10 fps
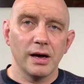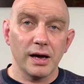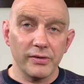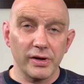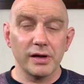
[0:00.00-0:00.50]

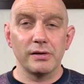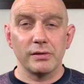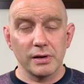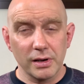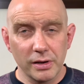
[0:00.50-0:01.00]
and
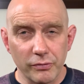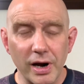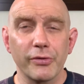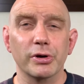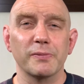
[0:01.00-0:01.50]
then in
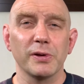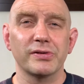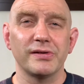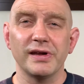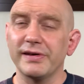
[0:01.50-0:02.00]
rather
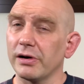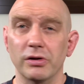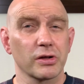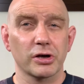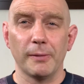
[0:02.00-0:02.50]
explicit detail,
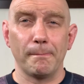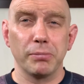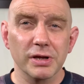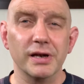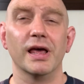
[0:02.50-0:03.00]

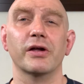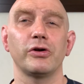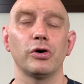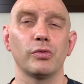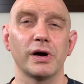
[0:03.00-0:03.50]
completely out of
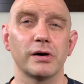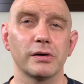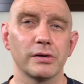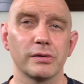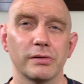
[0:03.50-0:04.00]
nowhere,